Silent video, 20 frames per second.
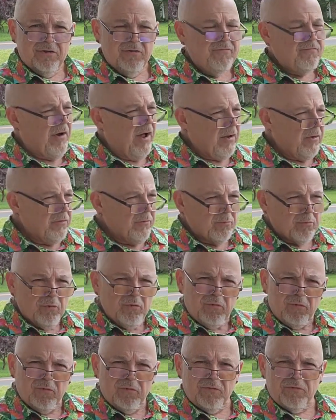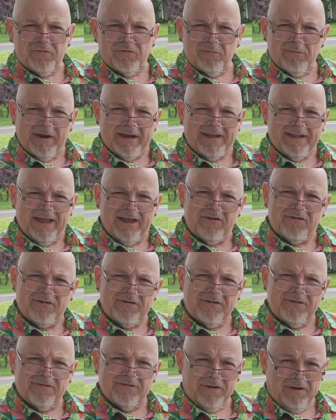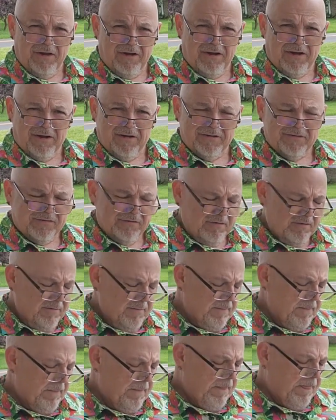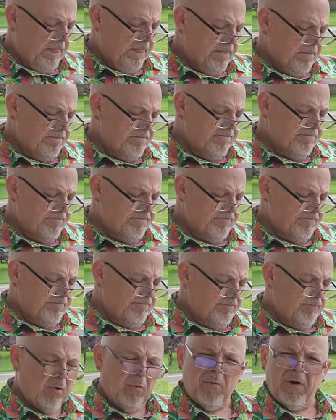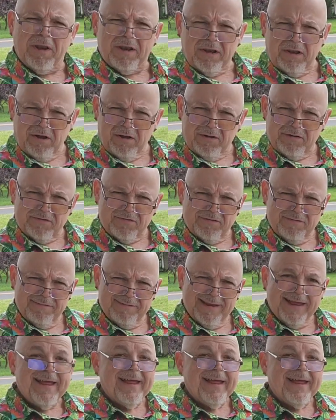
You follow the rules, the regulations, the laws. But what laws?